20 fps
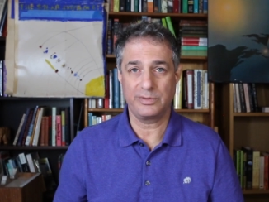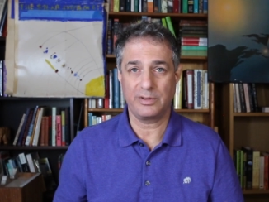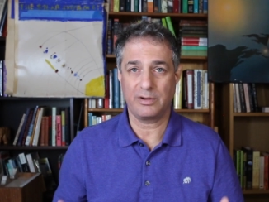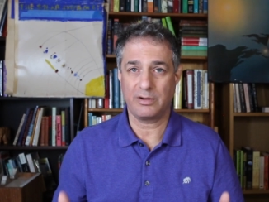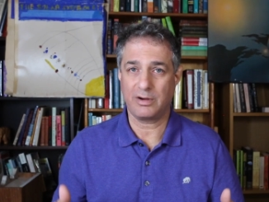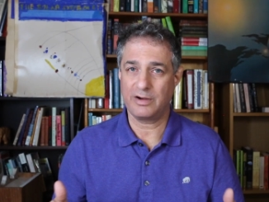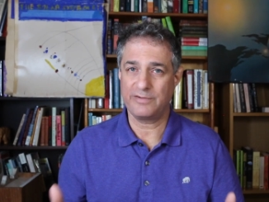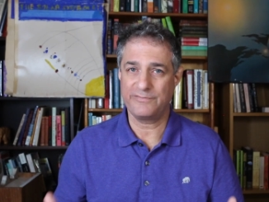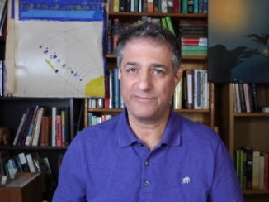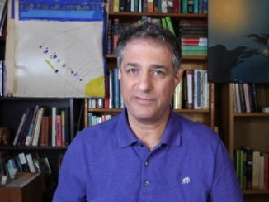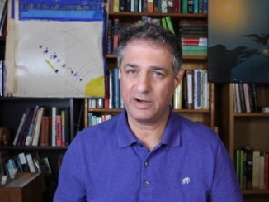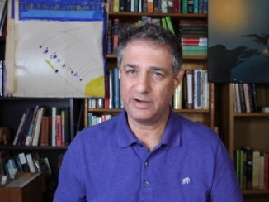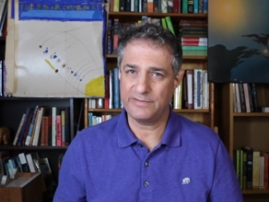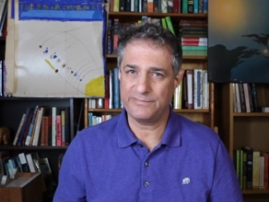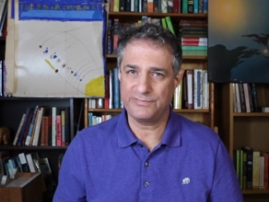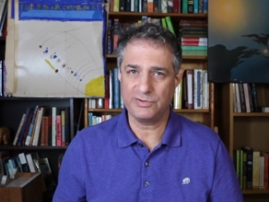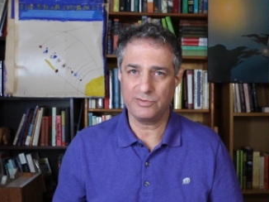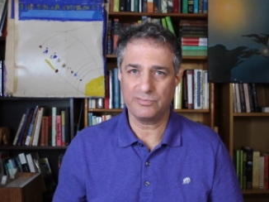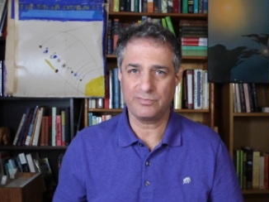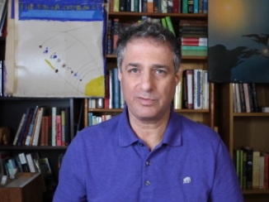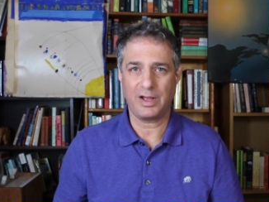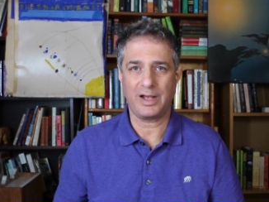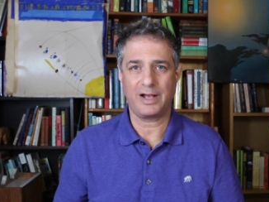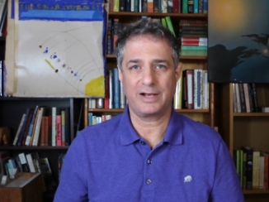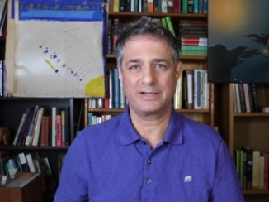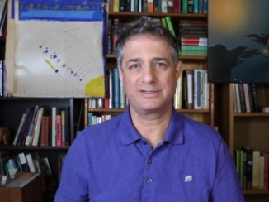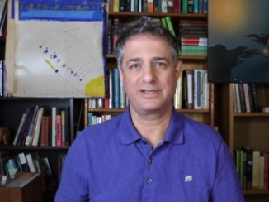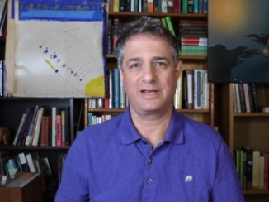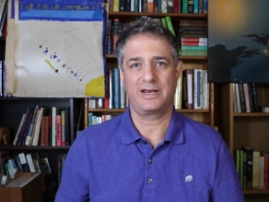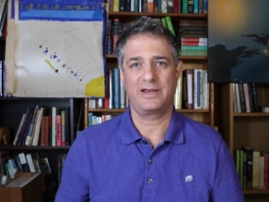there are very few
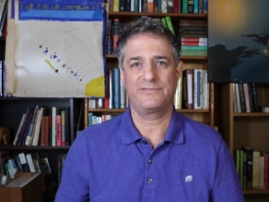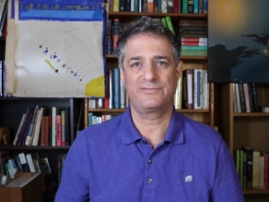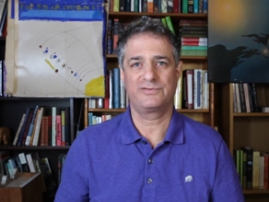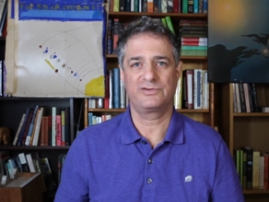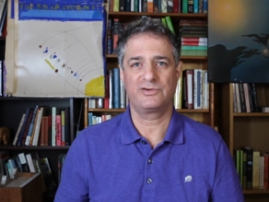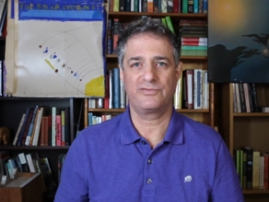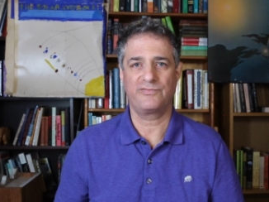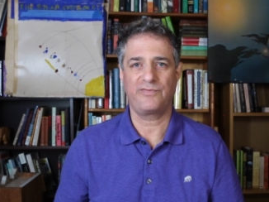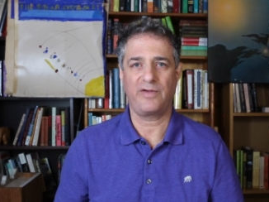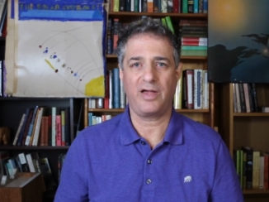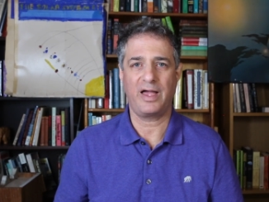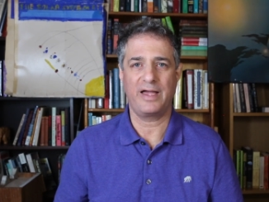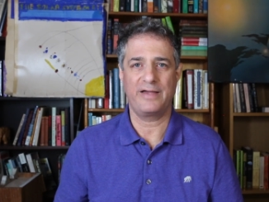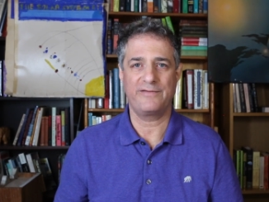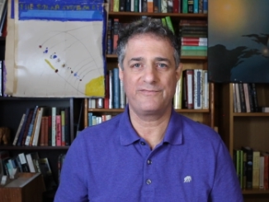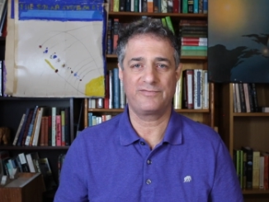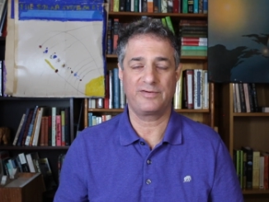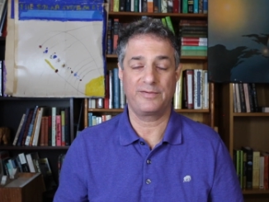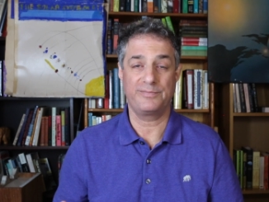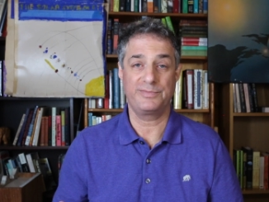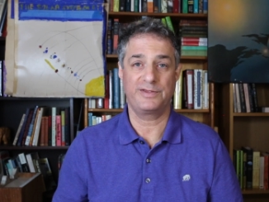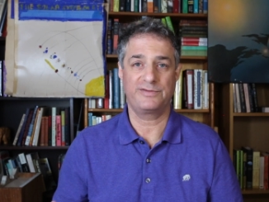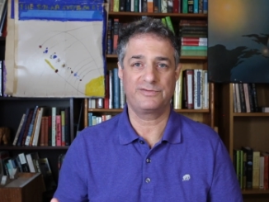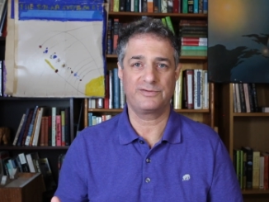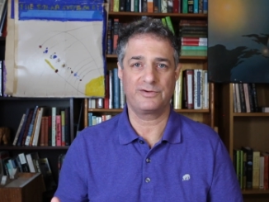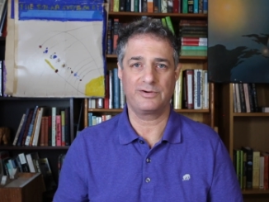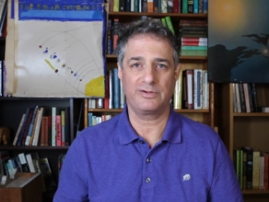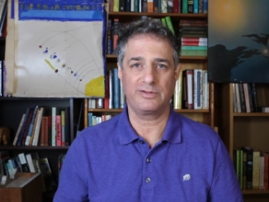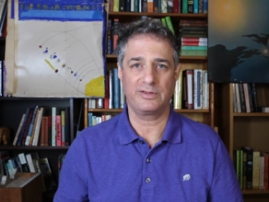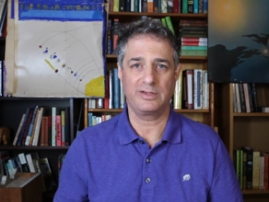rocks that have survived from this
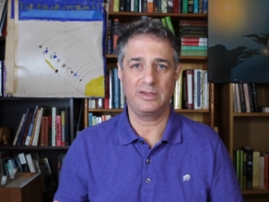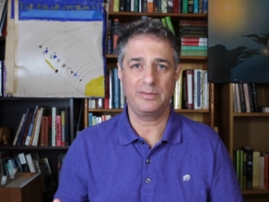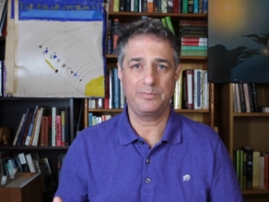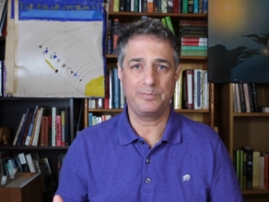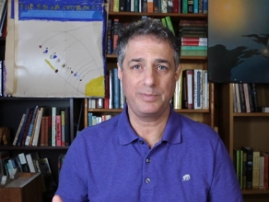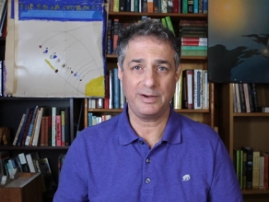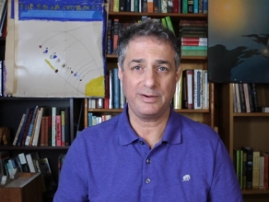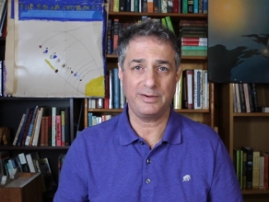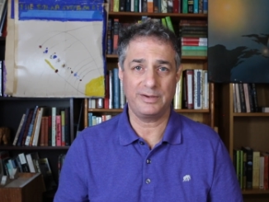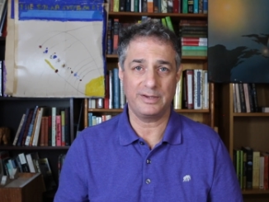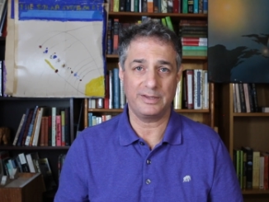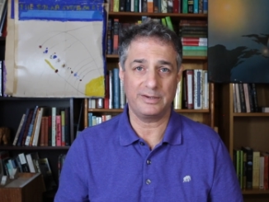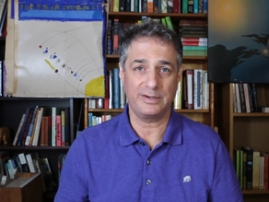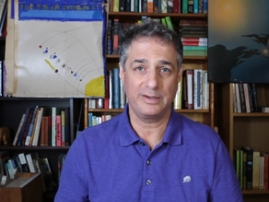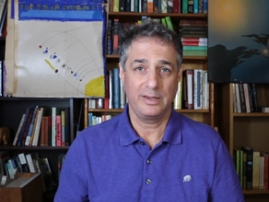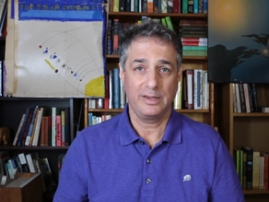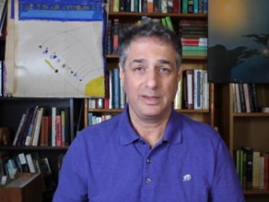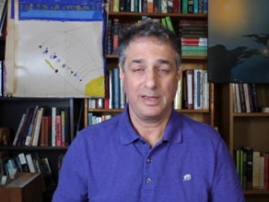early period,